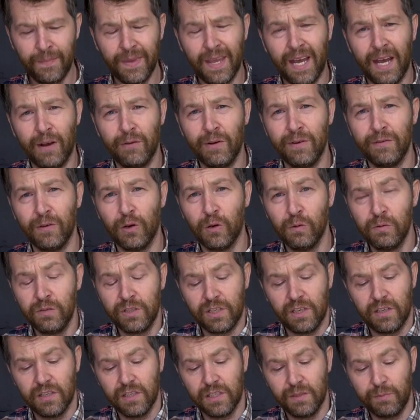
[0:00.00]
However,
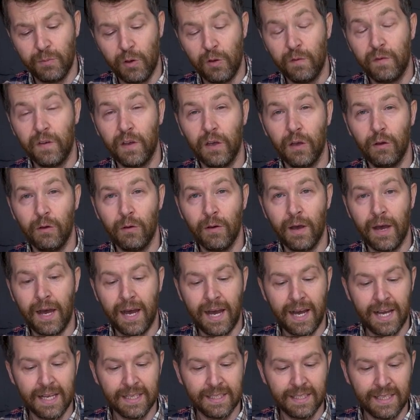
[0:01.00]
also the Smooth Q
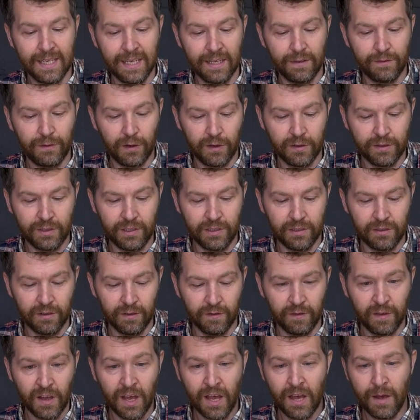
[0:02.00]
has the advantage
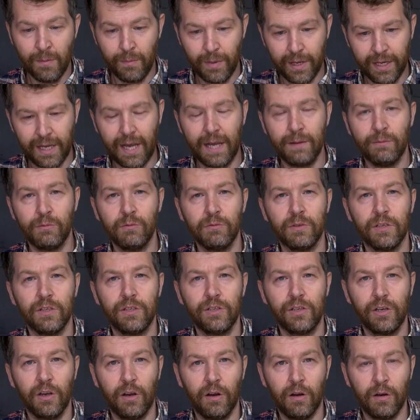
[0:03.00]
of being able to
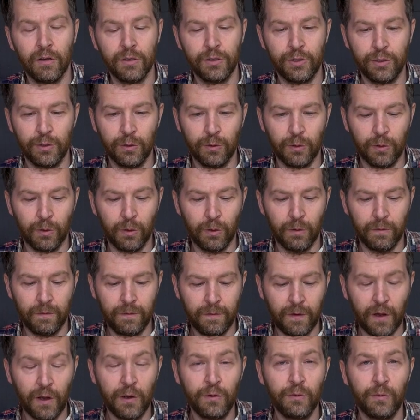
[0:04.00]
charge your
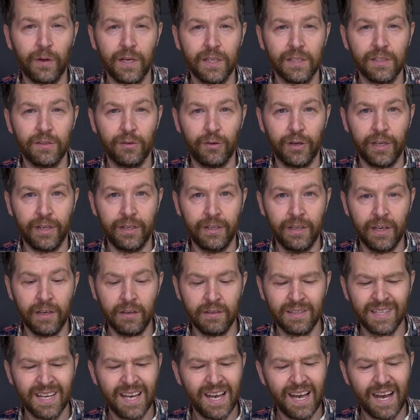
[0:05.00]
phone when it's not in
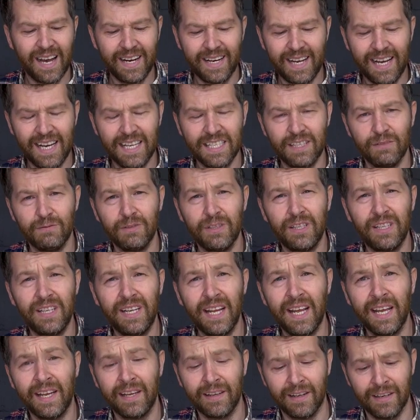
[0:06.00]
use, and it has a
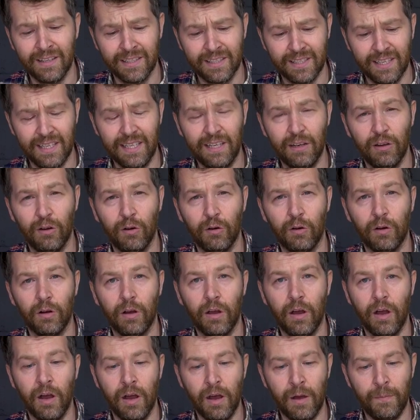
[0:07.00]
ridiculously long
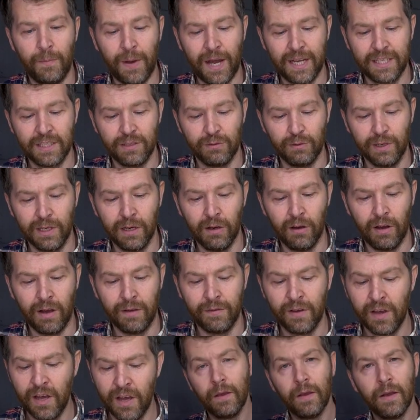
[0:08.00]
battery life.